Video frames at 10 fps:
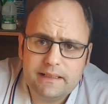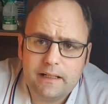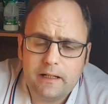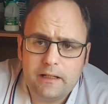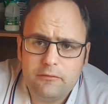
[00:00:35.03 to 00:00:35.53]

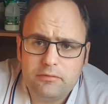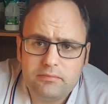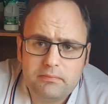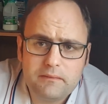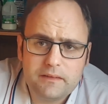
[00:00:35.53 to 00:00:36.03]
I've
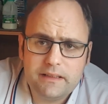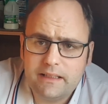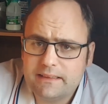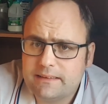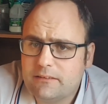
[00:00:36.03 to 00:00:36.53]

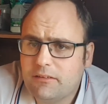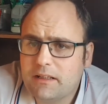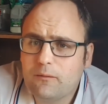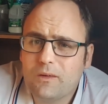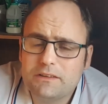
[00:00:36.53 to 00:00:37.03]

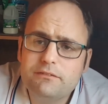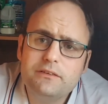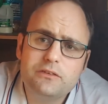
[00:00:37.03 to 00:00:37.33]
had quite a few